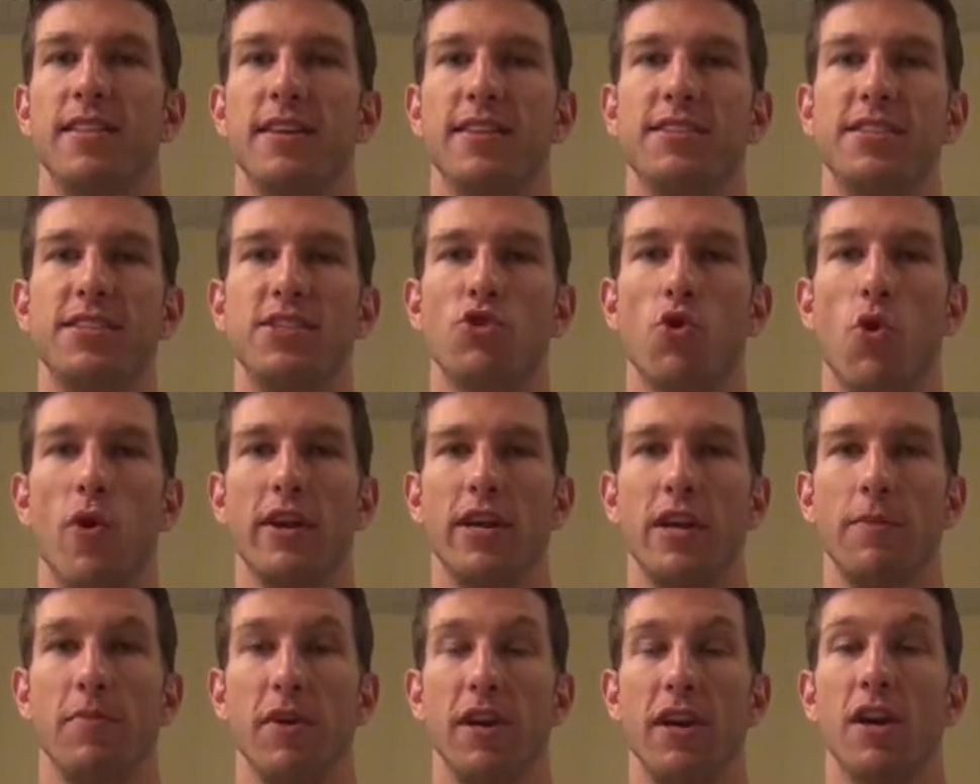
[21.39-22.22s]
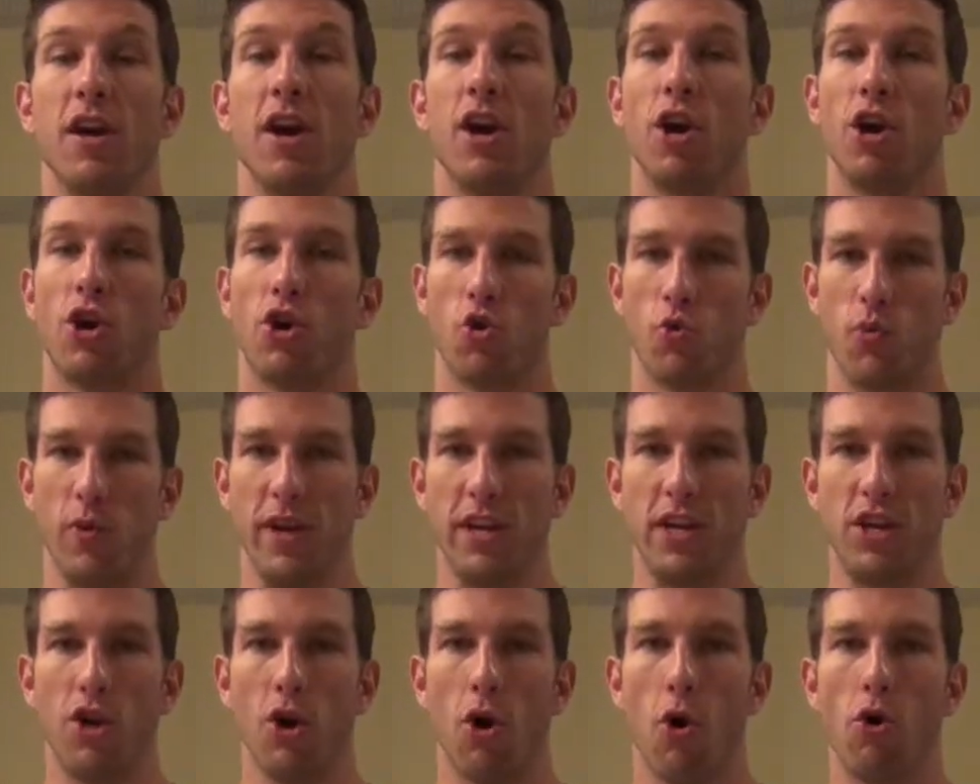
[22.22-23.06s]
This is going to be
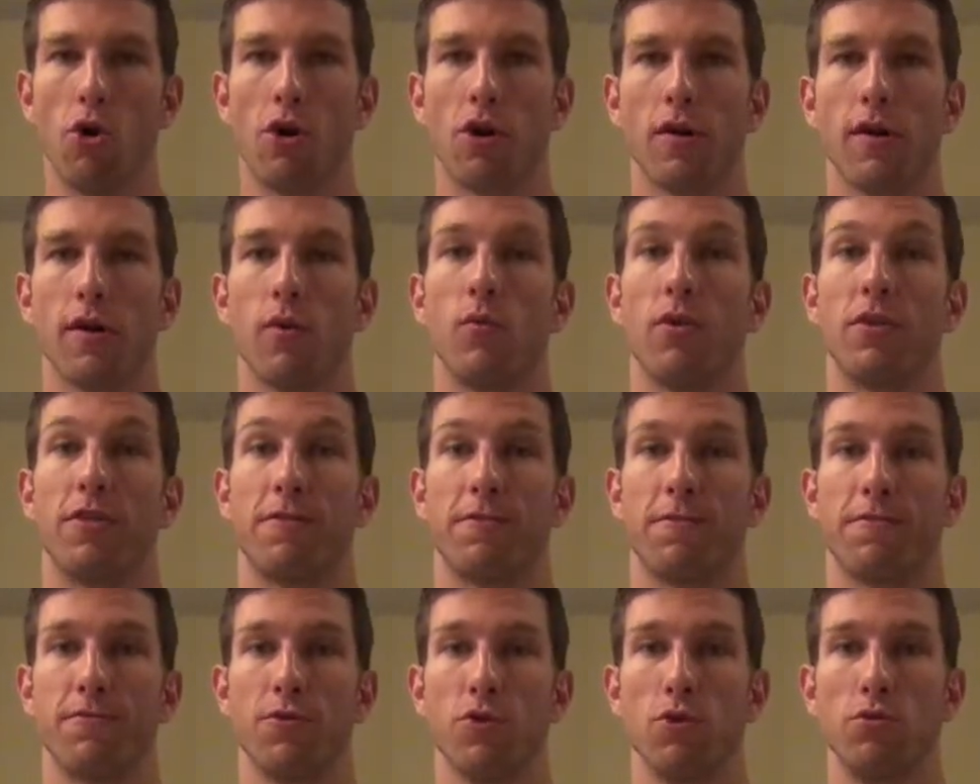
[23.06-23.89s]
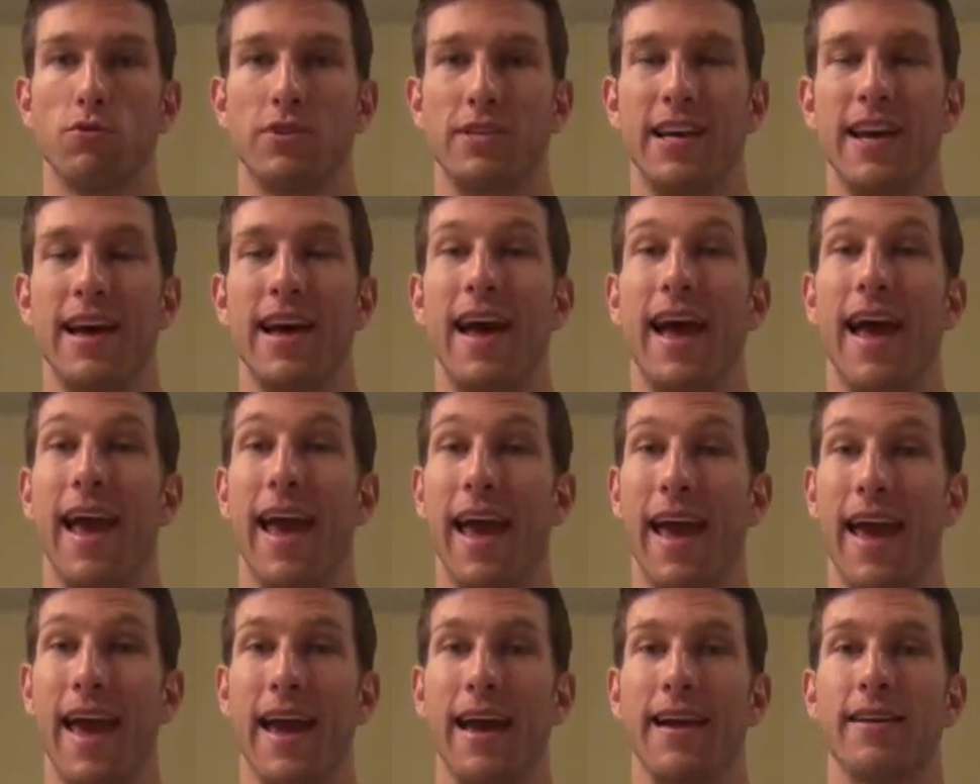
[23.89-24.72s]
Greek yogurt with fruit
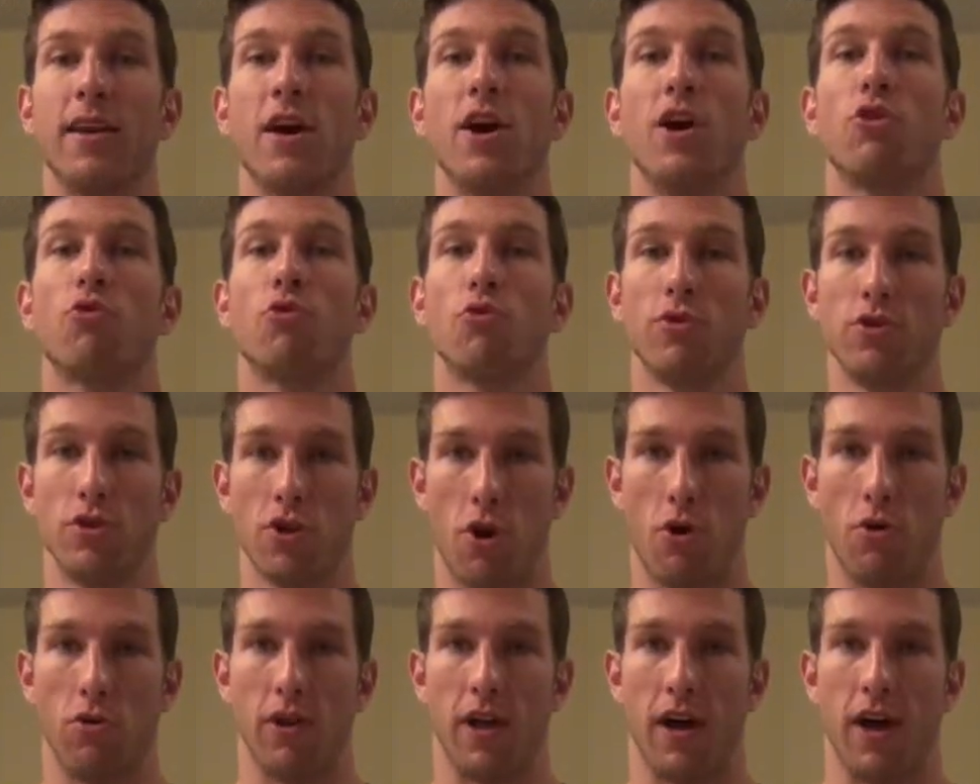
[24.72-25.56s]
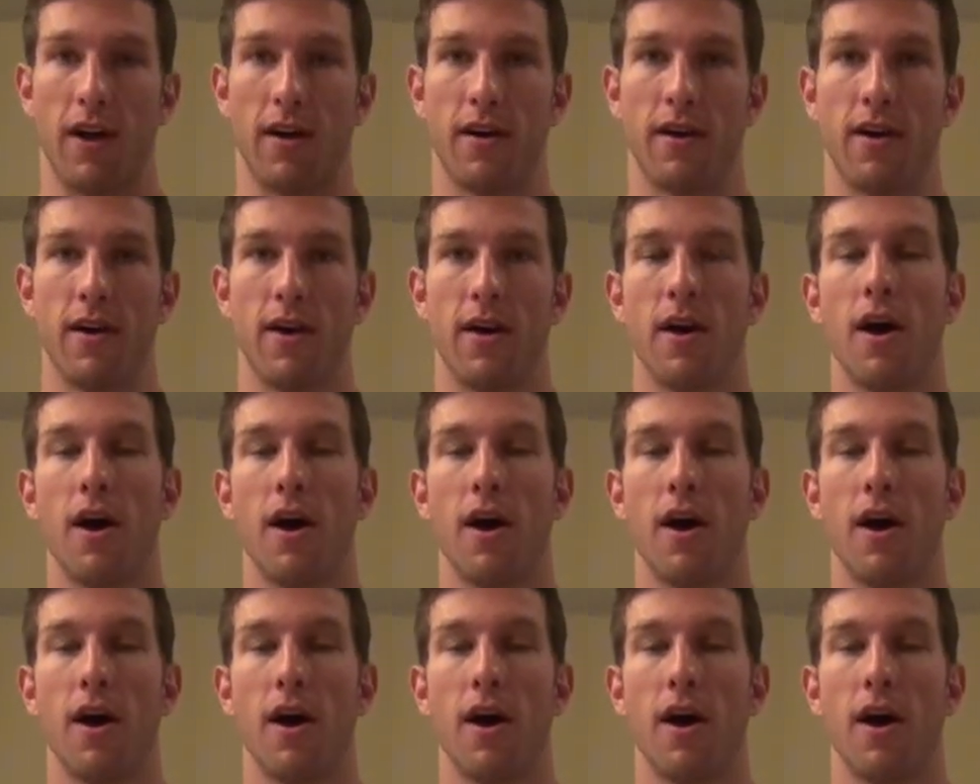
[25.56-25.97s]
and granola.